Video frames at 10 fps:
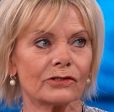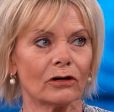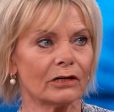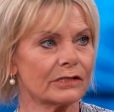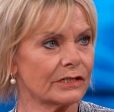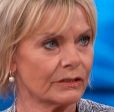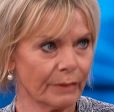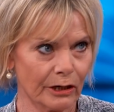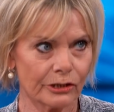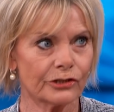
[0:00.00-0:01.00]
caused his
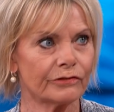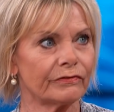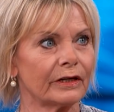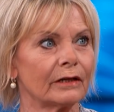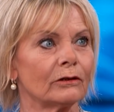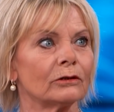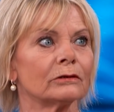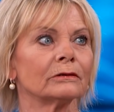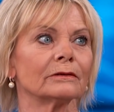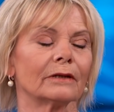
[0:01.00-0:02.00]
marriage to
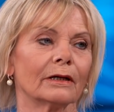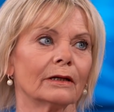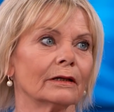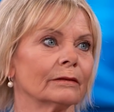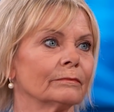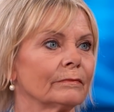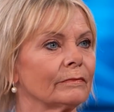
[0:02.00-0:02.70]
fail. But um, why did